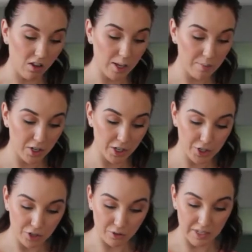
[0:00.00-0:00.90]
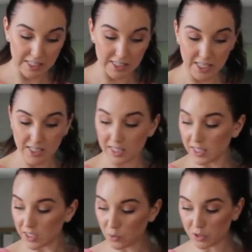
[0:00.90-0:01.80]
I'm gonna do is season
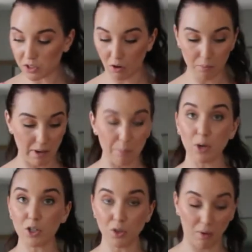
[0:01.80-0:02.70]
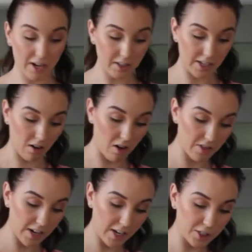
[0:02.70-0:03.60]
these with salt and pepper directly on there.